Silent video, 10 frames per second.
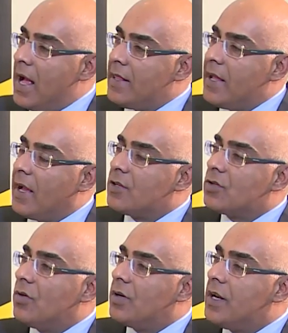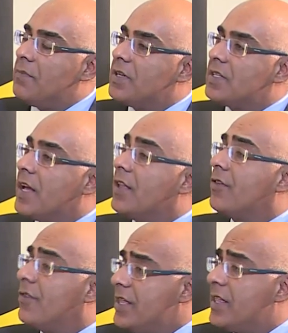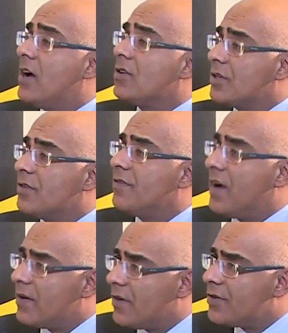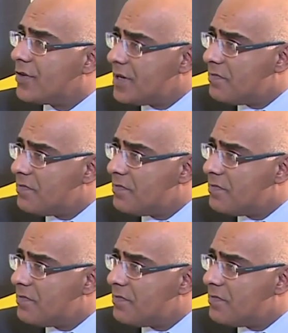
I think I saw a number saying 3,500